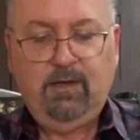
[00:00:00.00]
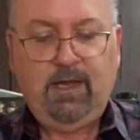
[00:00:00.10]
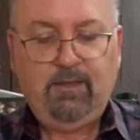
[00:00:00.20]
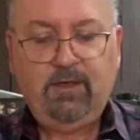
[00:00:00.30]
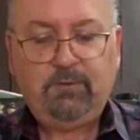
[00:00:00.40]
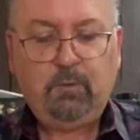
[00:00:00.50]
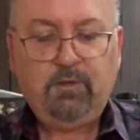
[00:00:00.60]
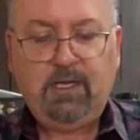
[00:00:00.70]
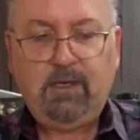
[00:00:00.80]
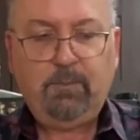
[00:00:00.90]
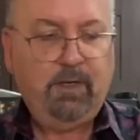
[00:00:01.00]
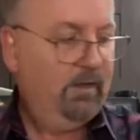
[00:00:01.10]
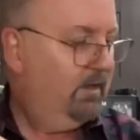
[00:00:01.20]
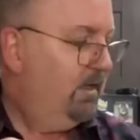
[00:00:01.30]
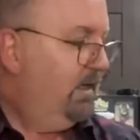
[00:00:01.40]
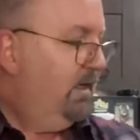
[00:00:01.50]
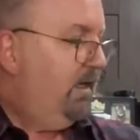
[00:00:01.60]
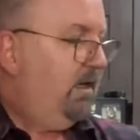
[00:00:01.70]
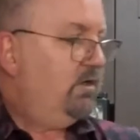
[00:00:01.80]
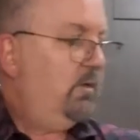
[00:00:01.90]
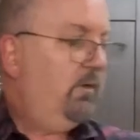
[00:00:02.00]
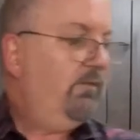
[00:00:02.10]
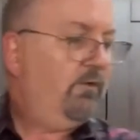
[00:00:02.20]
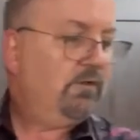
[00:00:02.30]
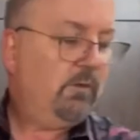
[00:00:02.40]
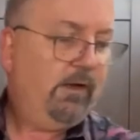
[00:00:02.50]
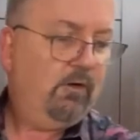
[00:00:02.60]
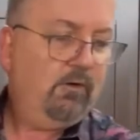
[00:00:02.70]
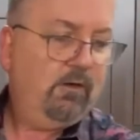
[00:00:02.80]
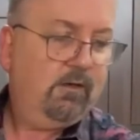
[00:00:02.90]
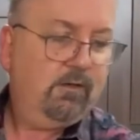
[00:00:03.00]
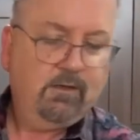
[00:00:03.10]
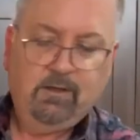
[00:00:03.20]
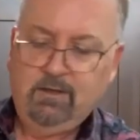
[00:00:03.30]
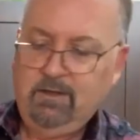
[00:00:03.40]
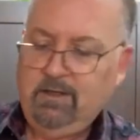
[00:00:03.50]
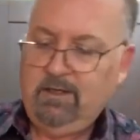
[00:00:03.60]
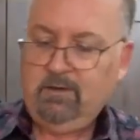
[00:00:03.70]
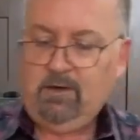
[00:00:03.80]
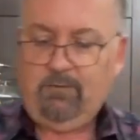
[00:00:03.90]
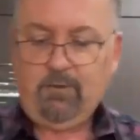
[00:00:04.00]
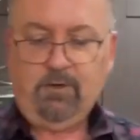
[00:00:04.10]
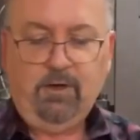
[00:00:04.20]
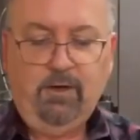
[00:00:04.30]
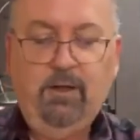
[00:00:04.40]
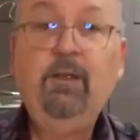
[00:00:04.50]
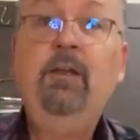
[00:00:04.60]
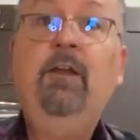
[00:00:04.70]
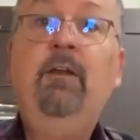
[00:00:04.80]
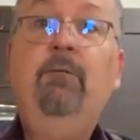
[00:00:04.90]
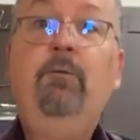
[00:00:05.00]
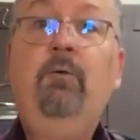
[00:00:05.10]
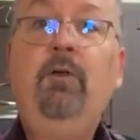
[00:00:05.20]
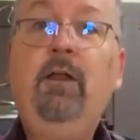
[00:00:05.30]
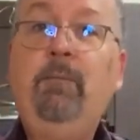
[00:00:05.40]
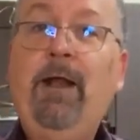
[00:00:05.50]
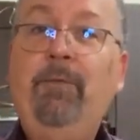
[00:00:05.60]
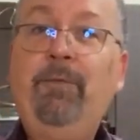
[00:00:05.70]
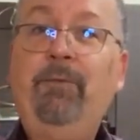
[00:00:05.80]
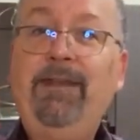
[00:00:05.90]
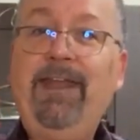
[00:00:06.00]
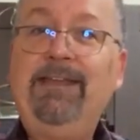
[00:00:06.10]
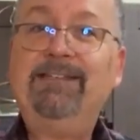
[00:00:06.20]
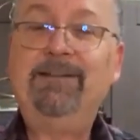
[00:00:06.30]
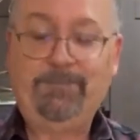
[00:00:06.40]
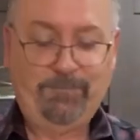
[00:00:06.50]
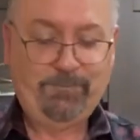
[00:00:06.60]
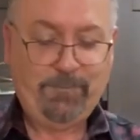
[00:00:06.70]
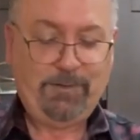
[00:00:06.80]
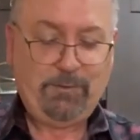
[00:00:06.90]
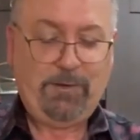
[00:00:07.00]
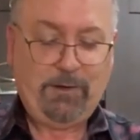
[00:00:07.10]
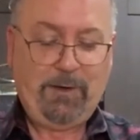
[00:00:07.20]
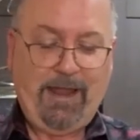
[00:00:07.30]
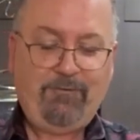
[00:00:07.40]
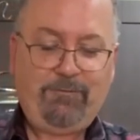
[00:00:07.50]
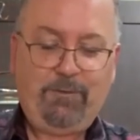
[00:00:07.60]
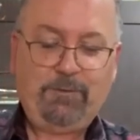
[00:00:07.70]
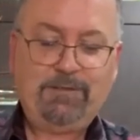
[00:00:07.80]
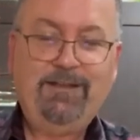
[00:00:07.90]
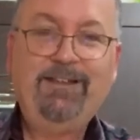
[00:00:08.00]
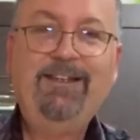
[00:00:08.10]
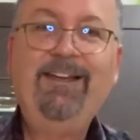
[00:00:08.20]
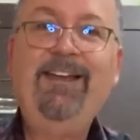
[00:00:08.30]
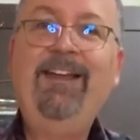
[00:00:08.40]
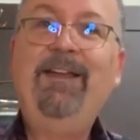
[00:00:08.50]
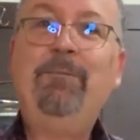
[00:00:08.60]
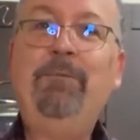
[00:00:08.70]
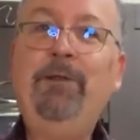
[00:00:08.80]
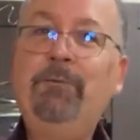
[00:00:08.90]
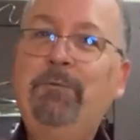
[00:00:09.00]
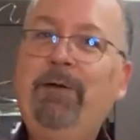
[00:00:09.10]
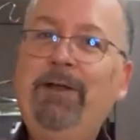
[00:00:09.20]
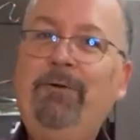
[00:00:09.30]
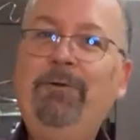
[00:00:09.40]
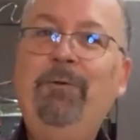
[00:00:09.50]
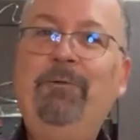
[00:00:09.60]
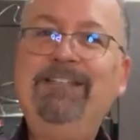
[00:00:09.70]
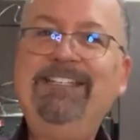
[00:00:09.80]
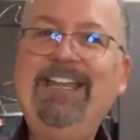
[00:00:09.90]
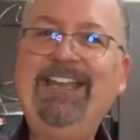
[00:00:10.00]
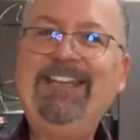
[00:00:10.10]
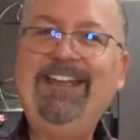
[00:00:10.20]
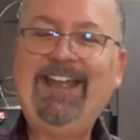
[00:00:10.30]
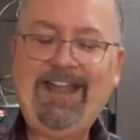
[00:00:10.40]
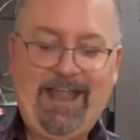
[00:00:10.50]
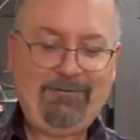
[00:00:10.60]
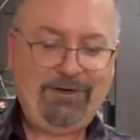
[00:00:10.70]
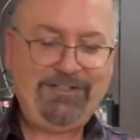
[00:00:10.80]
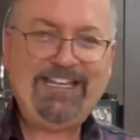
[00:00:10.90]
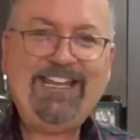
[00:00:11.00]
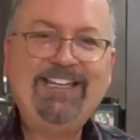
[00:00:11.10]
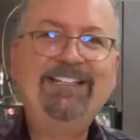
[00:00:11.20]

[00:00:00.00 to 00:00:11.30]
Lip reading: And this will keep in your refrigerator covered for about 3 days. So there you have it, folks. Meals with Michael, once again, have a good day.